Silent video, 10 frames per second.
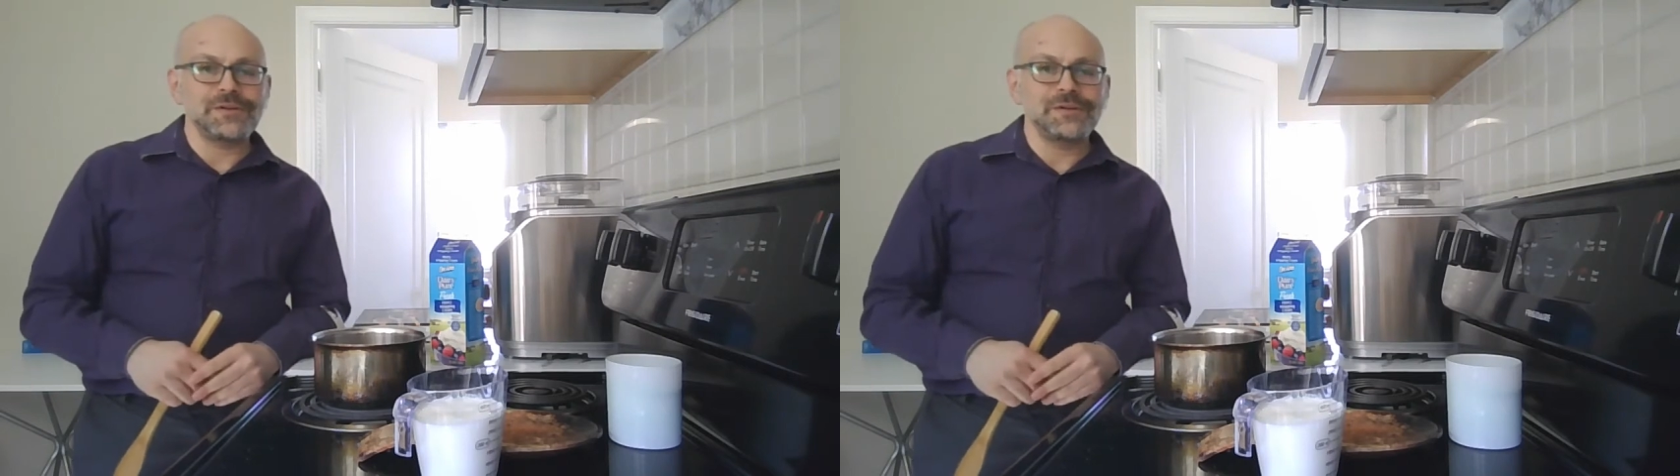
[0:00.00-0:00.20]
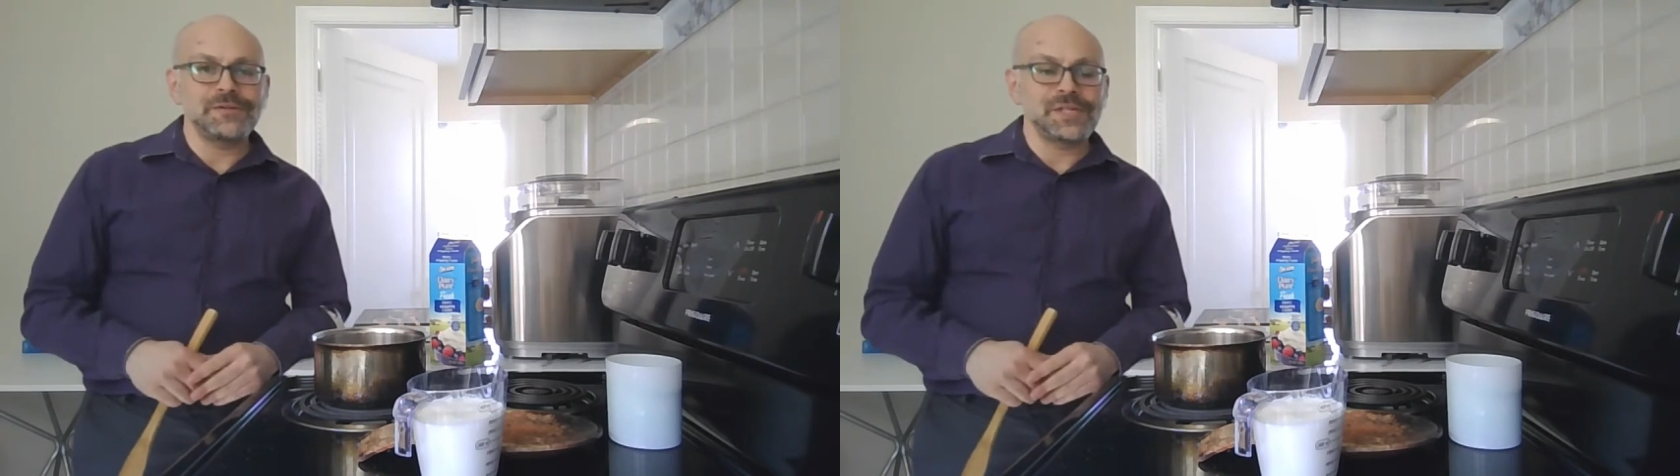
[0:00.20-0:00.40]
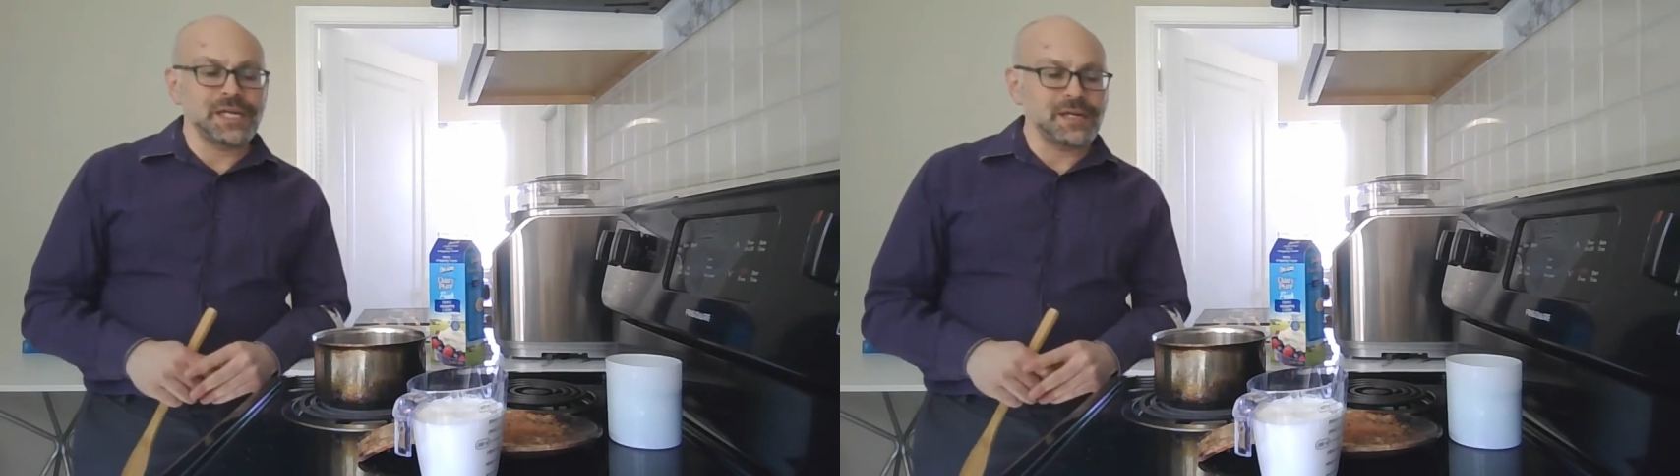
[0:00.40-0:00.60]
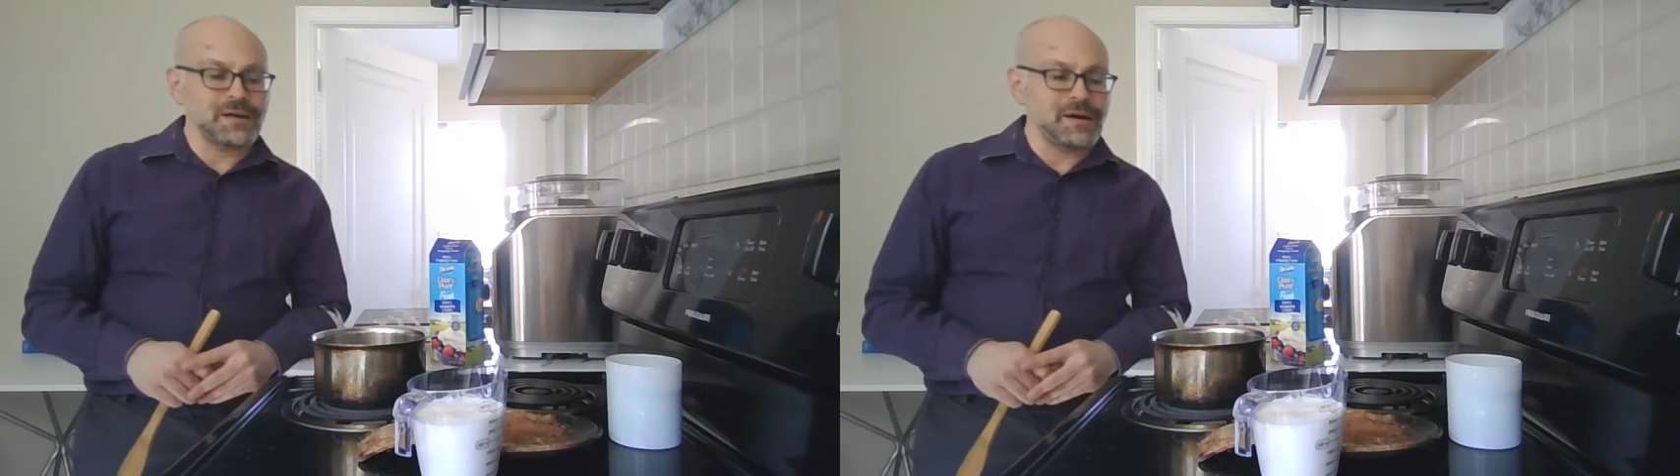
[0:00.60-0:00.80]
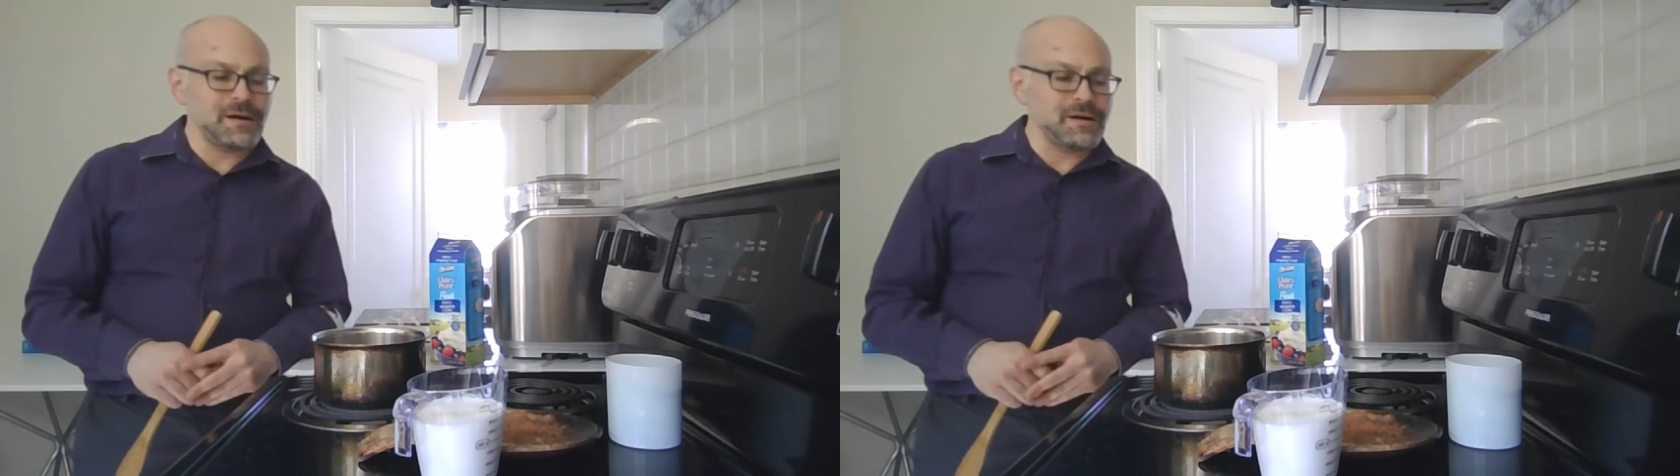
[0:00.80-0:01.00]
using
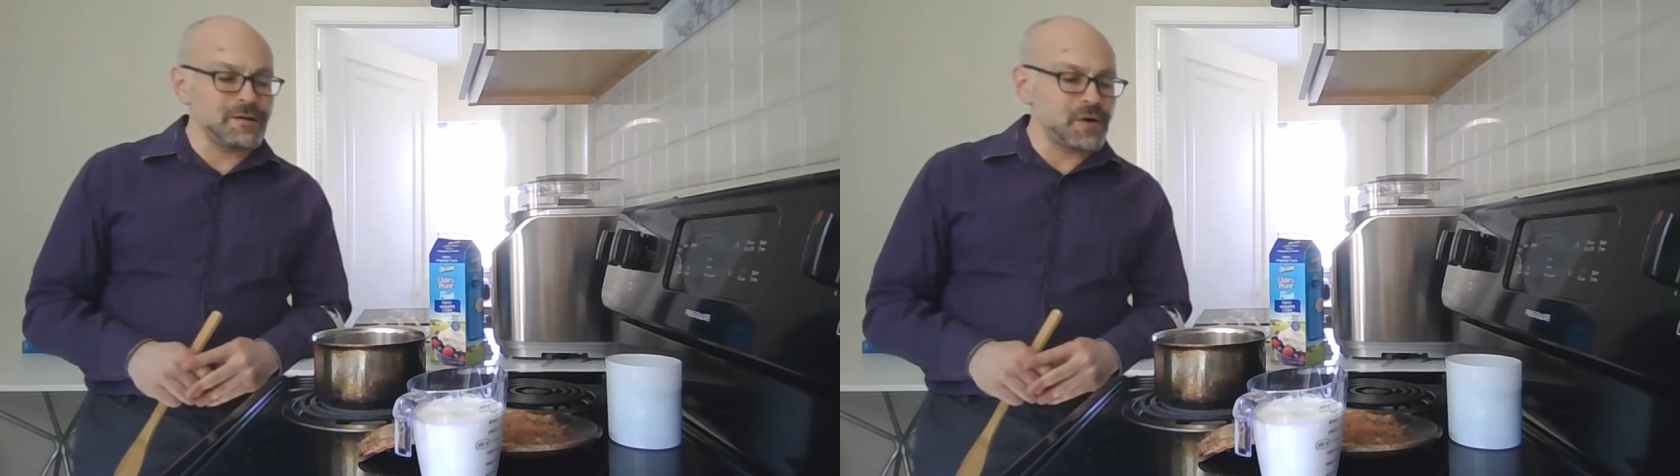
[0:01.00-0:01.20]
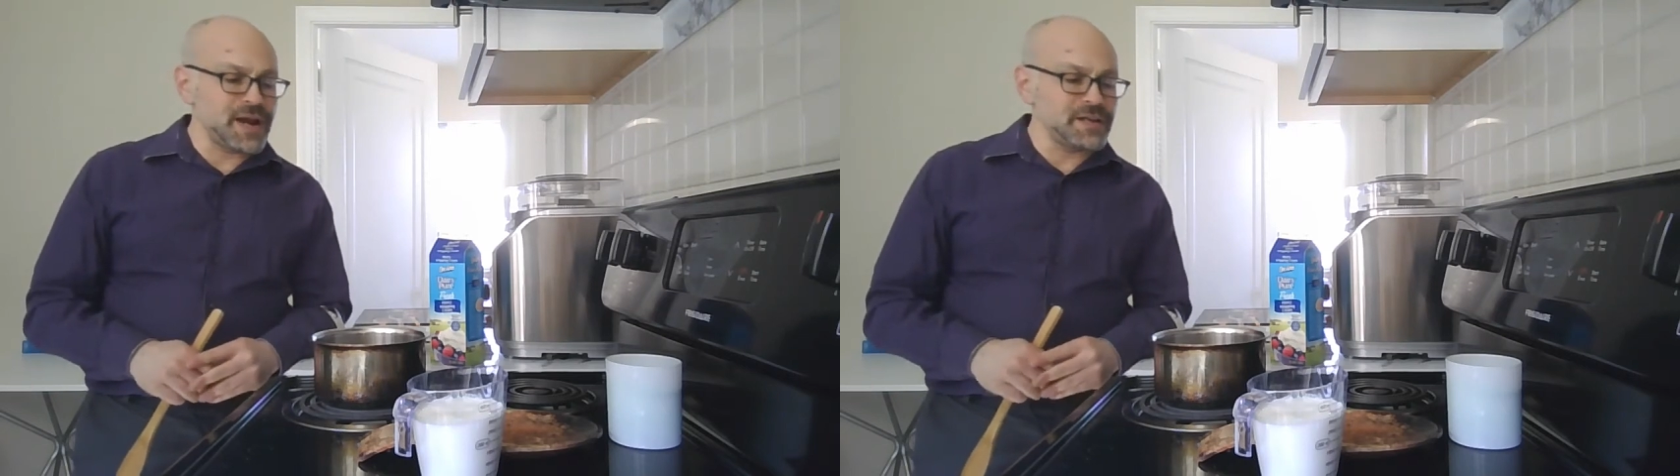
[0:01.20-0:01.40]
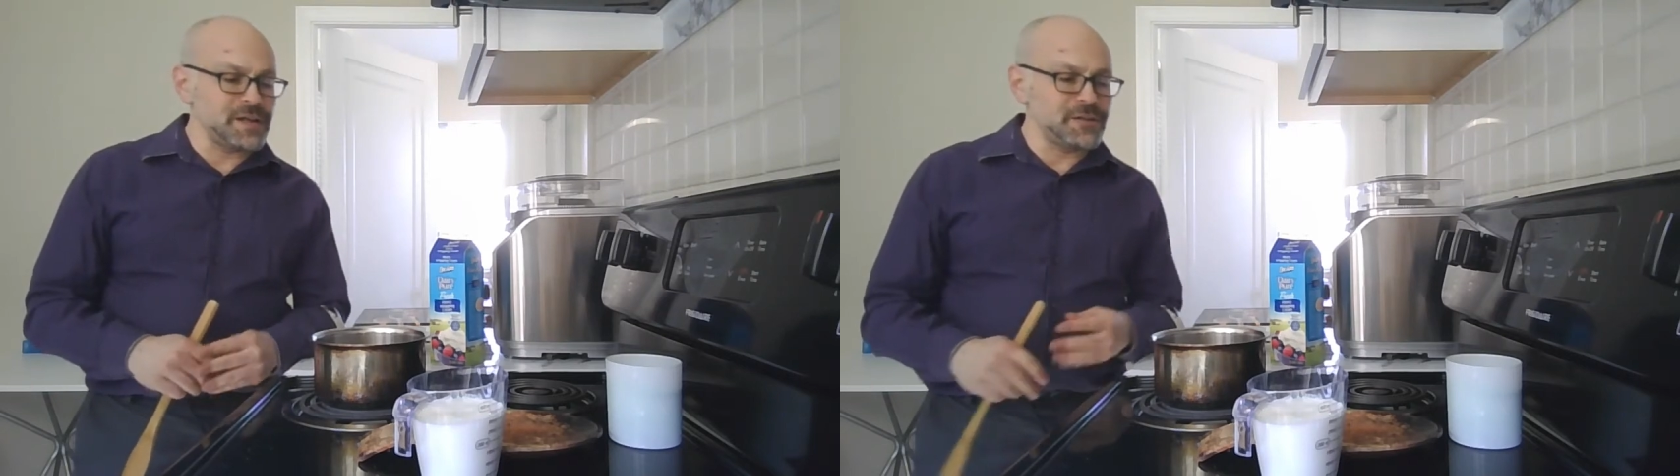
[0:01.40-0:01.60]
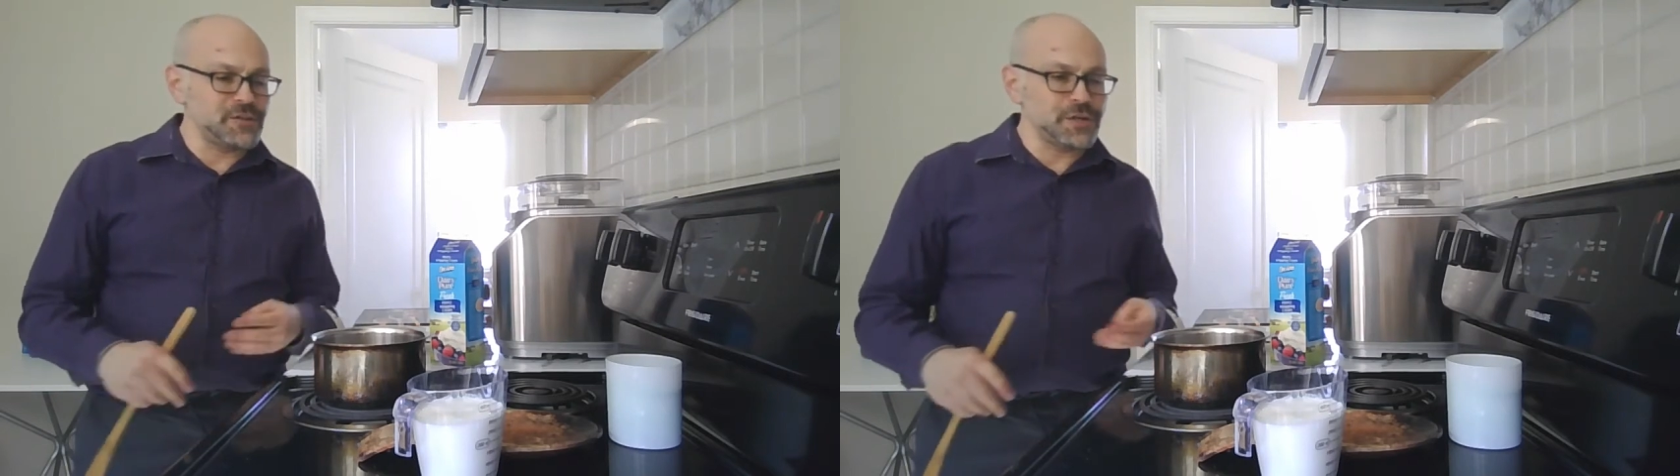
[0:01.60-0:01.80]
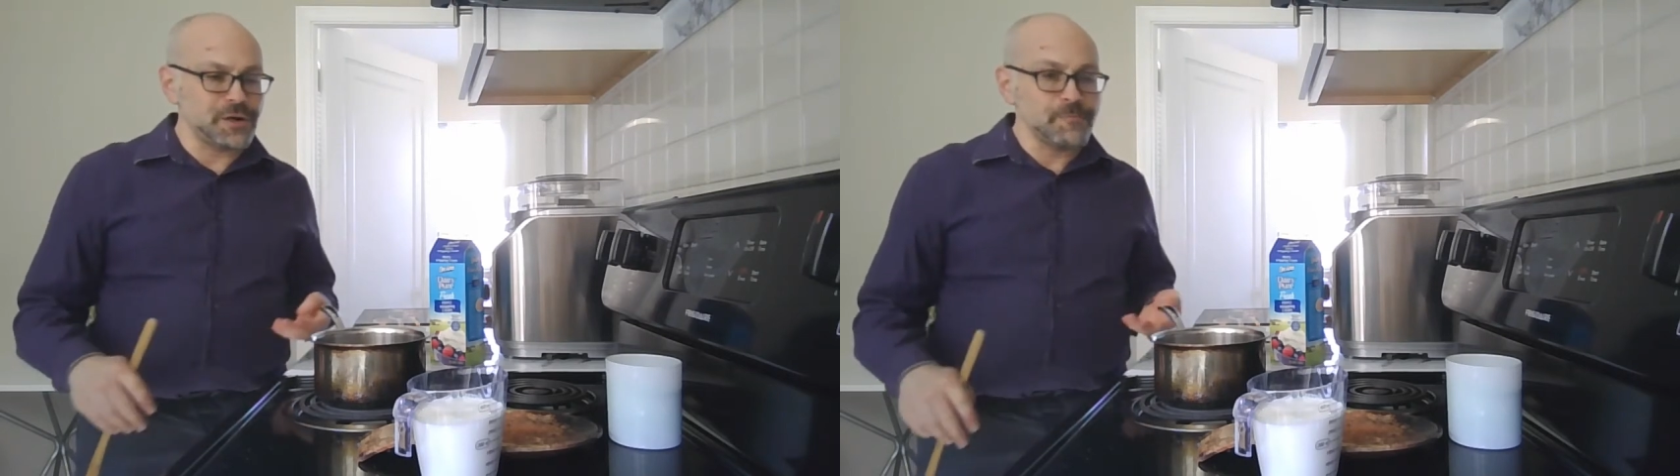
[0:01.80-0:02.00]
granulated
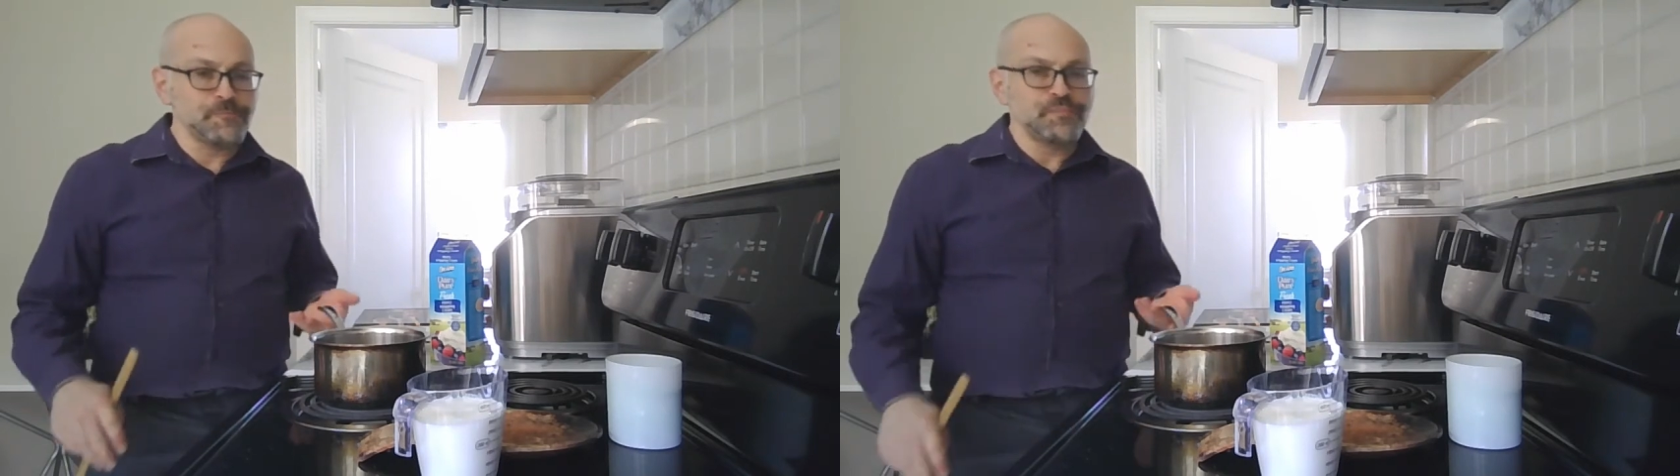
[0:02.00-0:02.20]
sugar.